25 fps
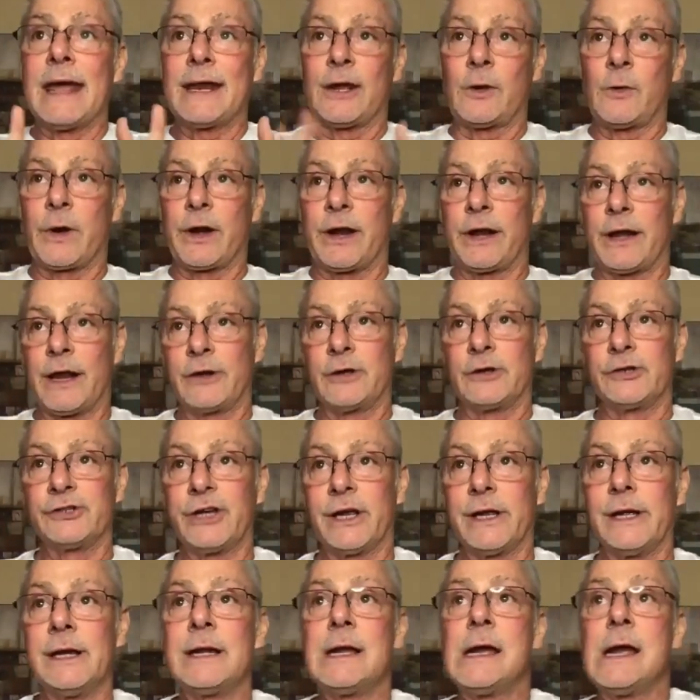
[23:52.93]
Piscean and
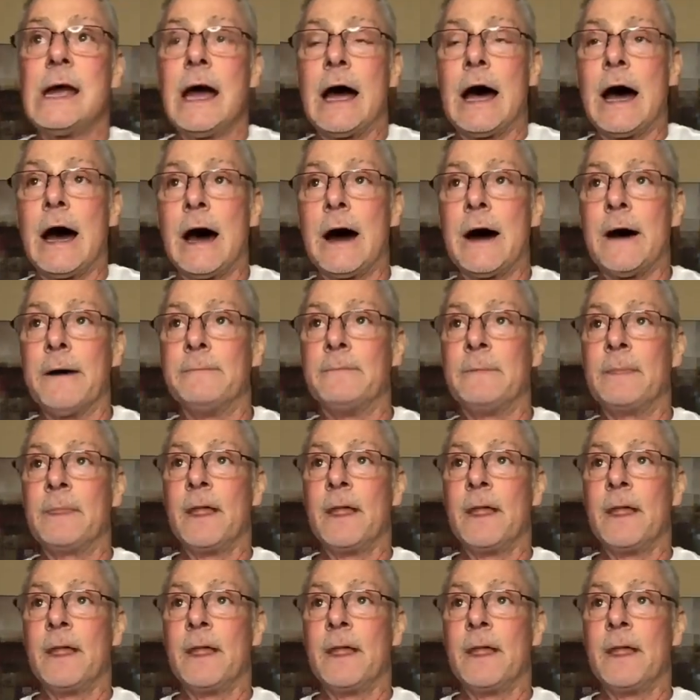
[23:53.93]
Aquarian energy.